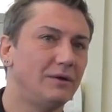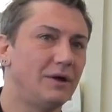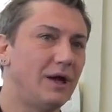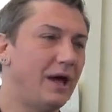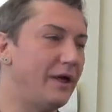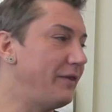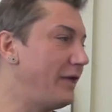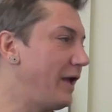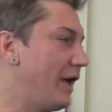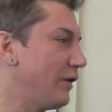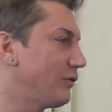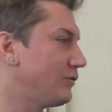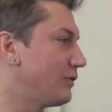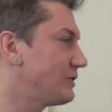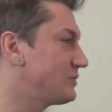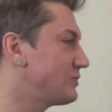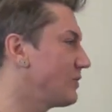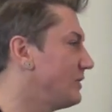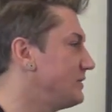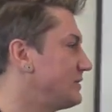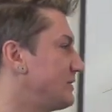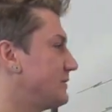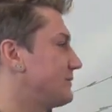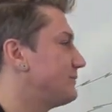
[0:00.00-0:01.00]
And the hairdresser
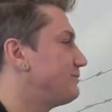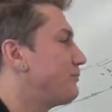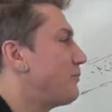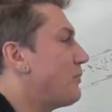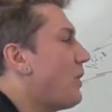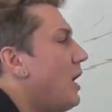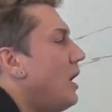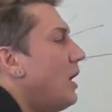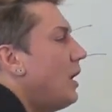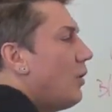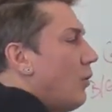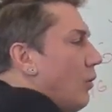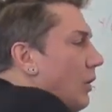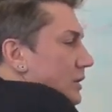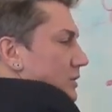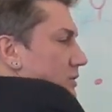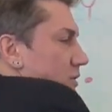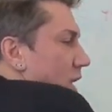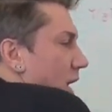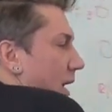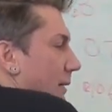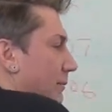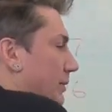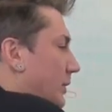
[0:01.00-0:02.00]
always says, what
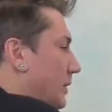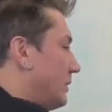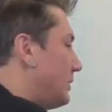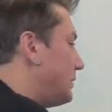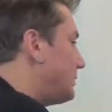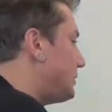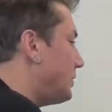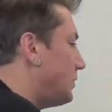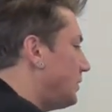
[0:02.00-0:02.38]
shampoo did